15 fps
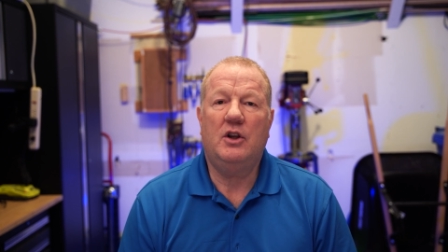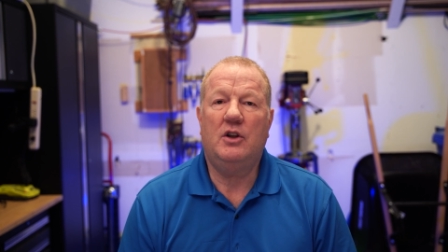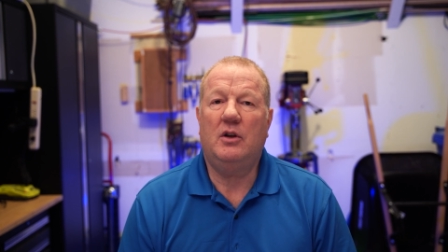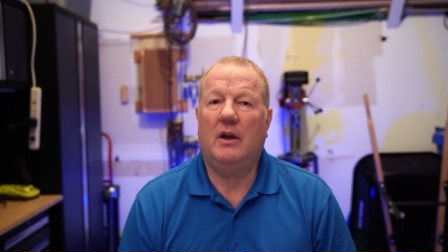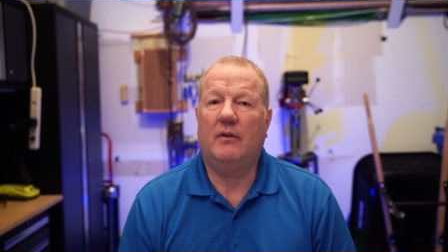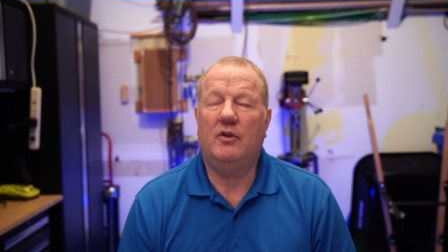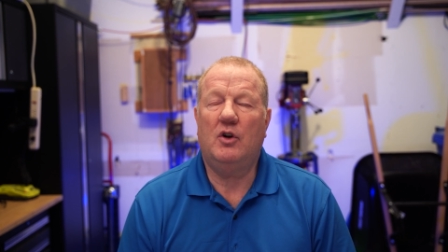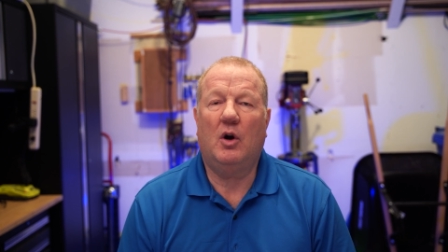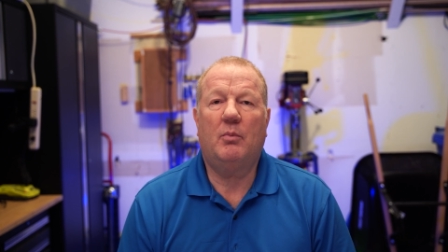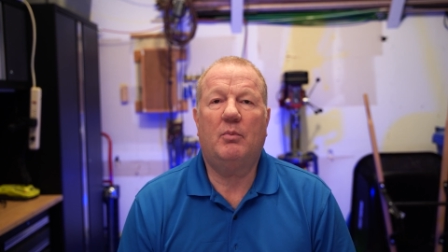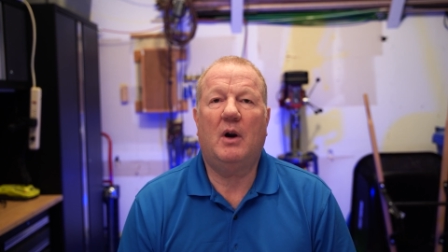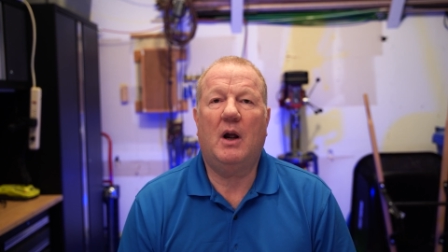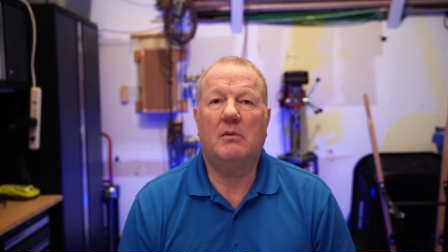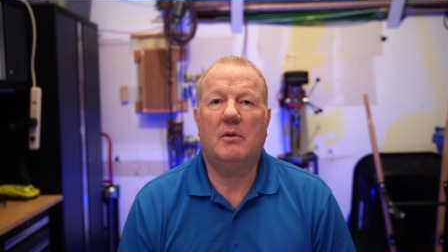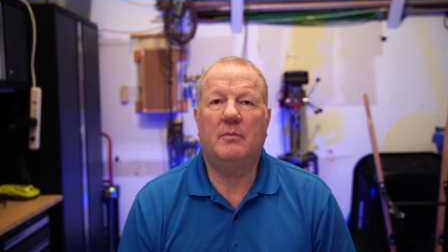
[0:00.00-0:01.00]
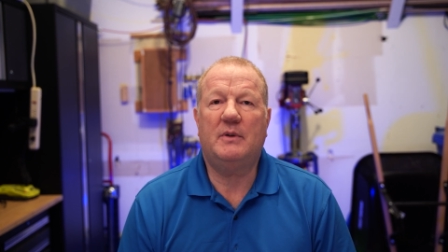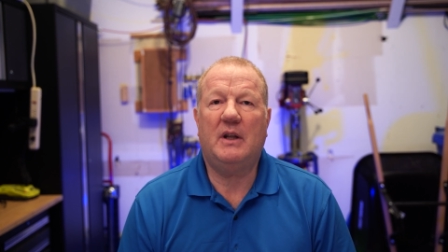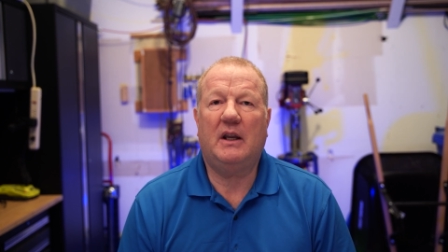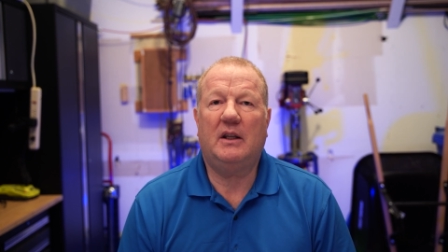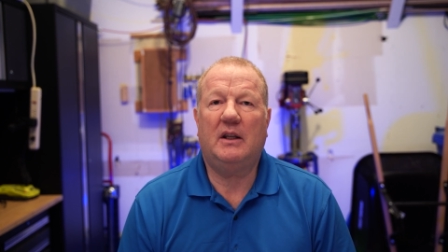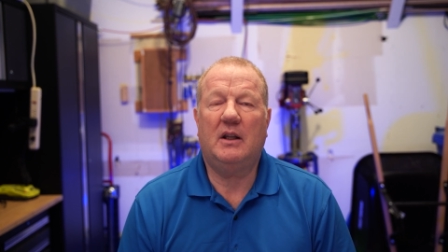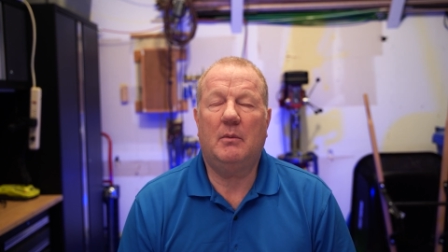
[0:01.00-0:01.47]
You have no problem
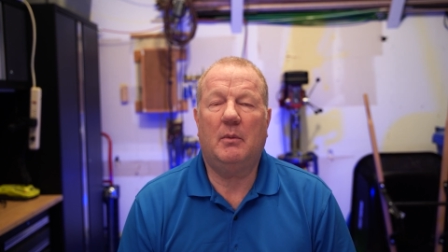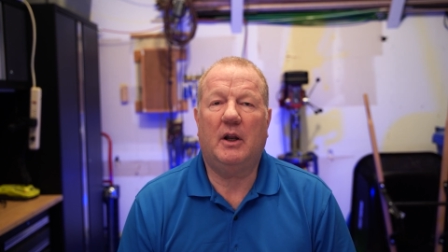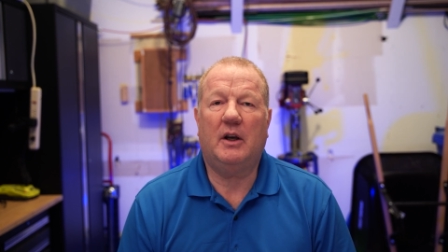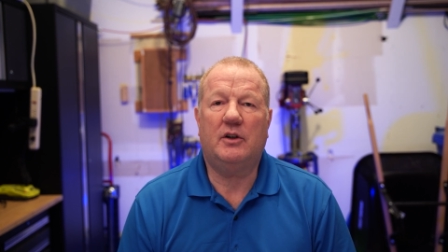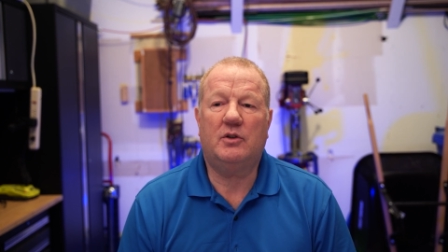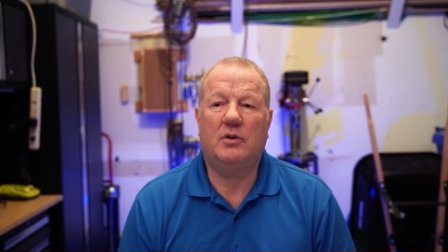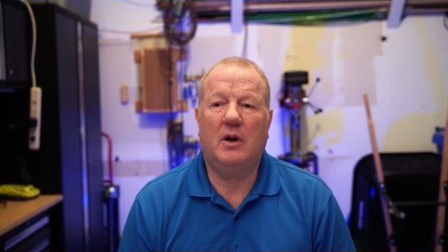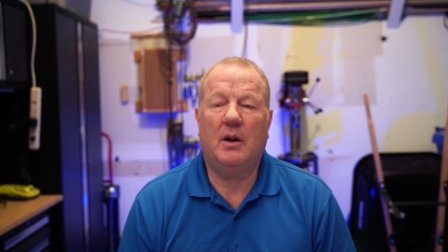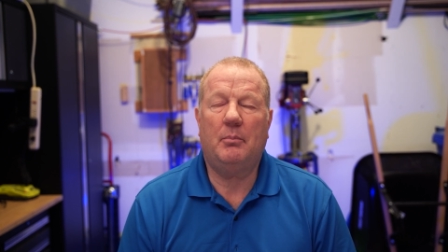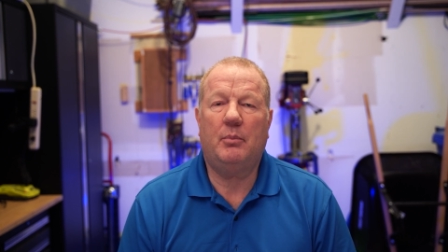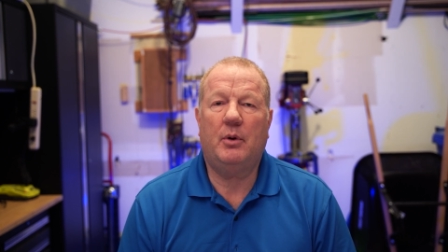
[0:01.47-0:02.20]
taking them on a trip,